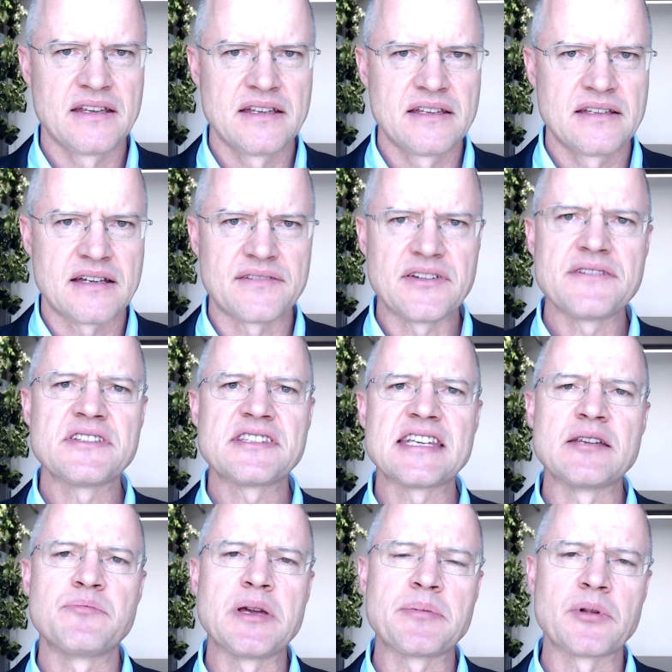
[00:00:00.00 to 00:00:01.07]
I've even
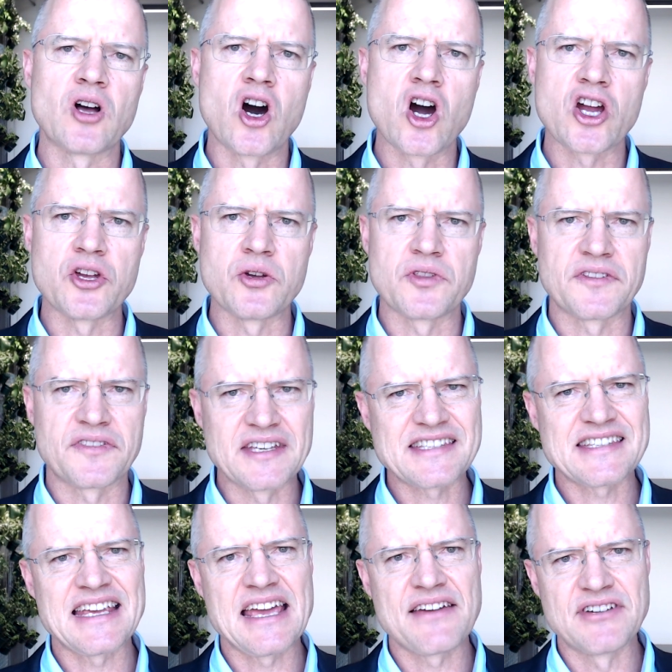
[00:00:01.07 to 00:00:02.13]
seen people argue that
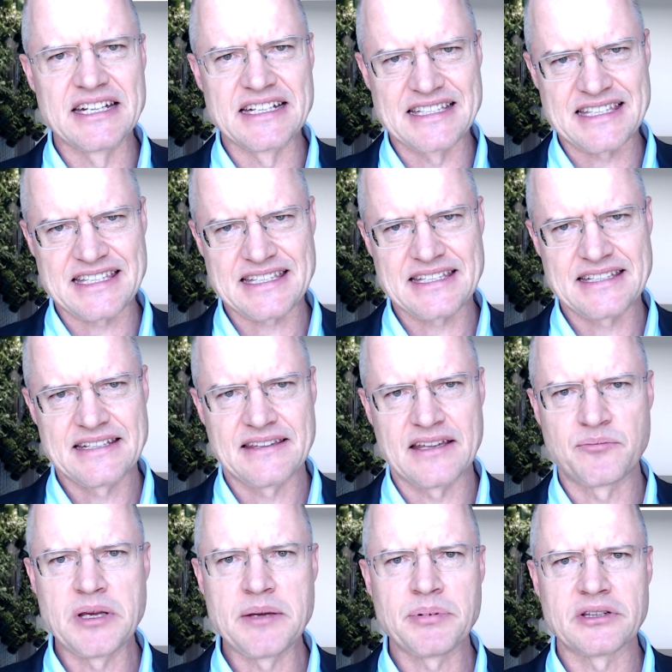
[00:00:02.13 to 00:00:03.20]
this evidence that
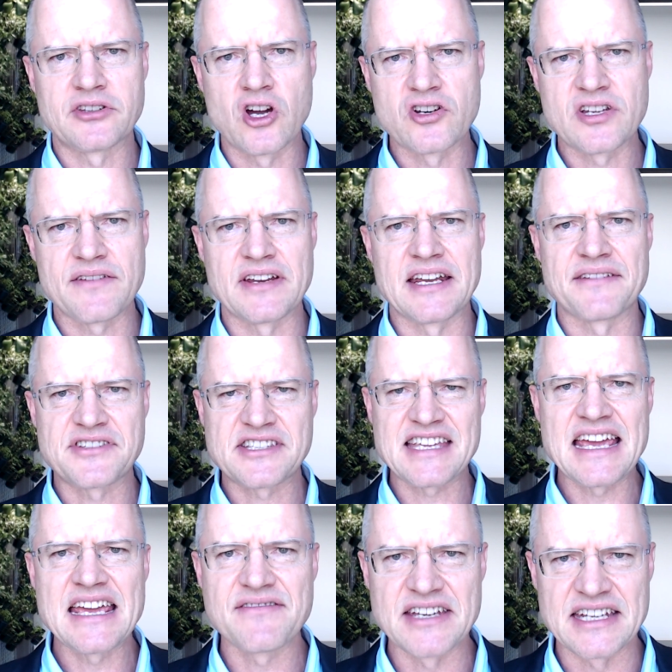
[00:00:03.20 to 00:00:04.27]
people don't have enough
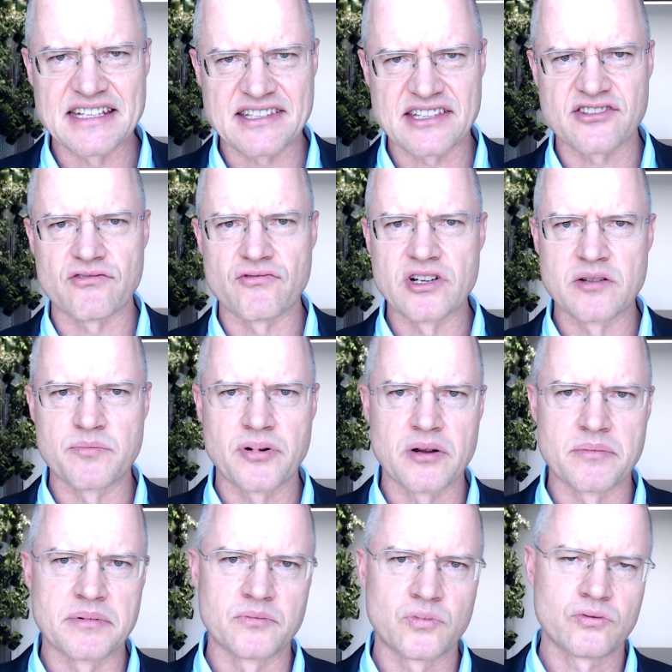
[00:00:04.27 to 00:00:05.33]
savings is the real
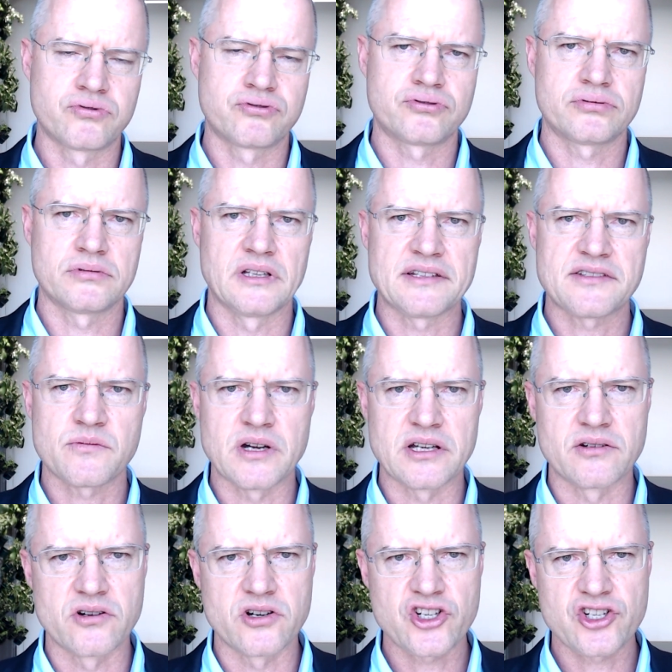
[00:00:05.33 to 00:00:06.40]
problem. Oof, well, that's quite
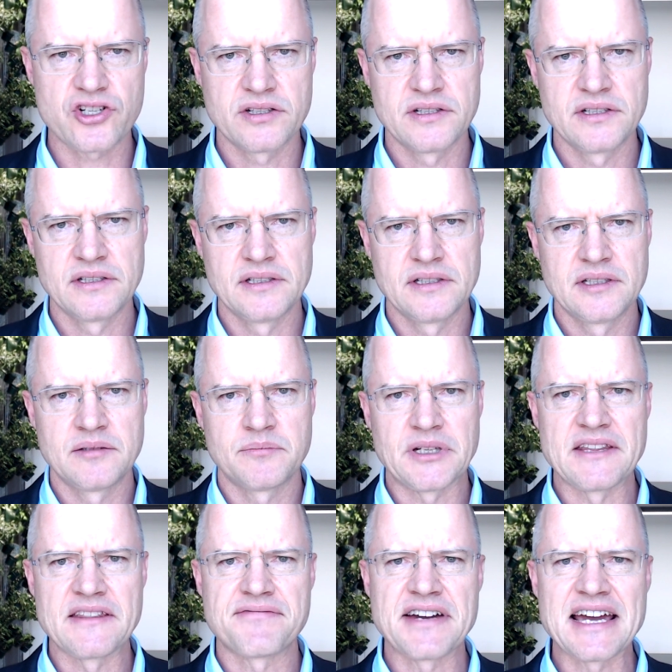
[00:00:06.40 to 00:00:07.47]
harsh. But
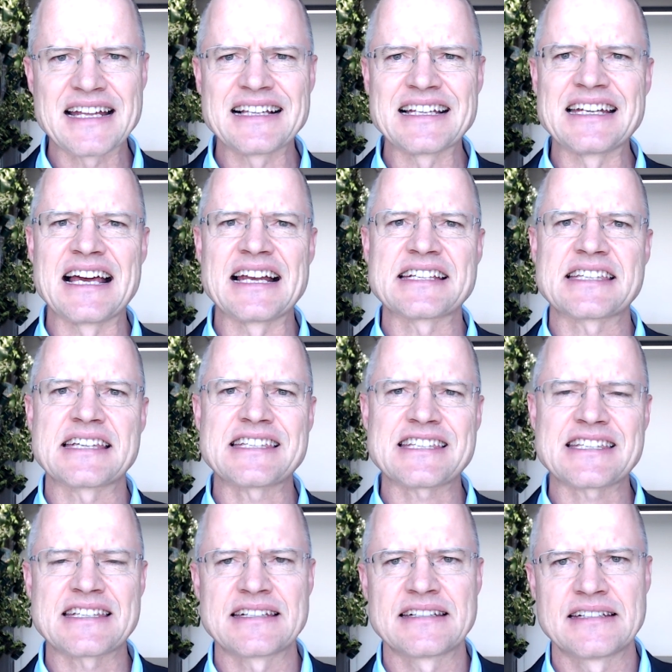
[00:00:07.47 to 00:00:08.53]
in the final analysis,